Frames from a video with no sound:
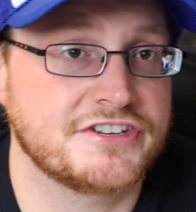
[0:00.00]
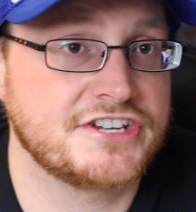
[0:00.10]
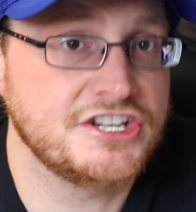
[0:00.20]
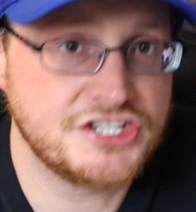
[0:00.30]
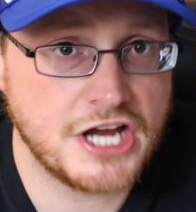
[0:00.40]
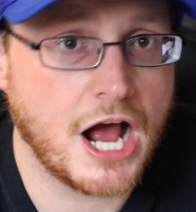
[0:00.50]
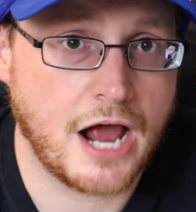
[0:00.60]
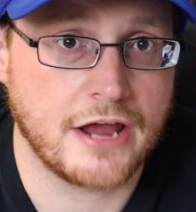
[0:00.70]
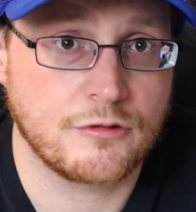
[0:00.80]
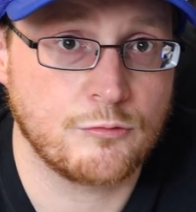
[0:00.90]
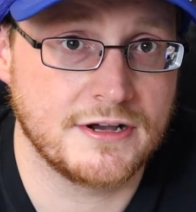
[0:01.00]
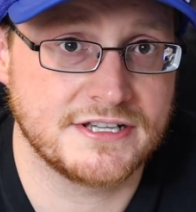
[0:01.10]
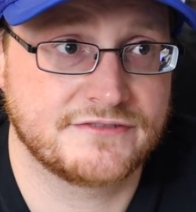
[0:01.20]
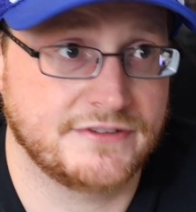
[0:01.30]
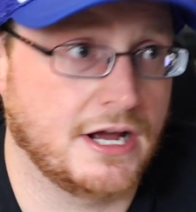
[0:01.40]
CGI
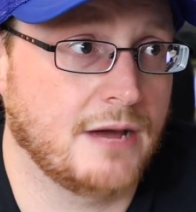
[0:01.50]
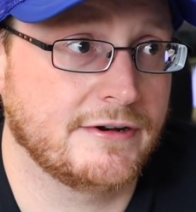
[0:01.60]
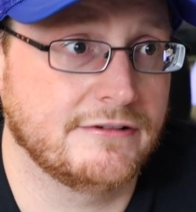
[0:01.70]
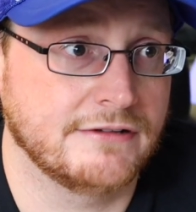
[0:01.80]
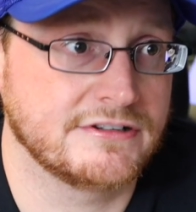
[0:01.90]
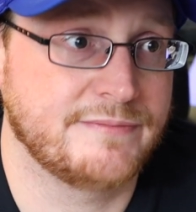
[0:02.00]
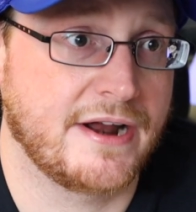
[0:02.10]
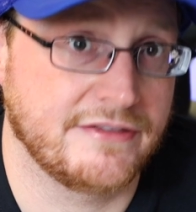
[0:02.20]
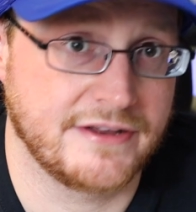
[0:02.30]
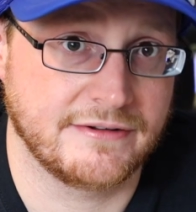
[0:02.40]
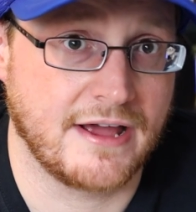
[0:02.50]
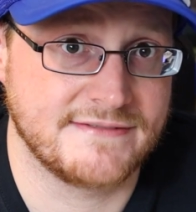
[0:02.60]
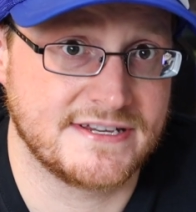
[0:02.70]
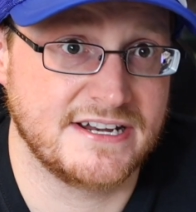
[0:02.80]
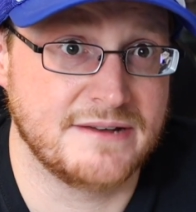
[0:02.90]
was phenomenal. It was better than
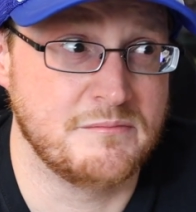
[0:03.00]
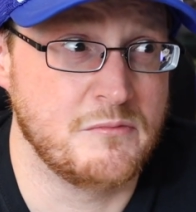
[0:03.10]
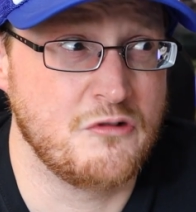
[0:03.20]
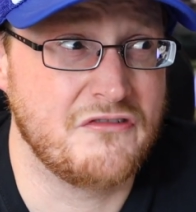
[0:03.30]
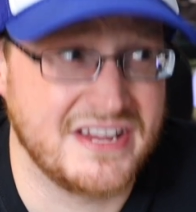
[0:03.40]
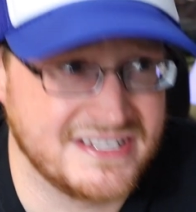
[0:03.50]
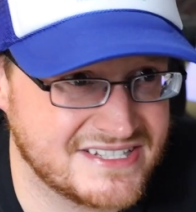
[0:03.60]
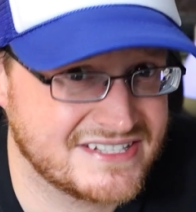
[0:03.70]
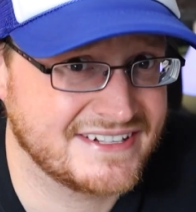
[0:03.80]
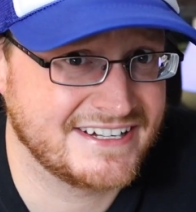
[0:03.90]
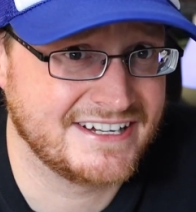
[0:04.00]
I've seen in movies.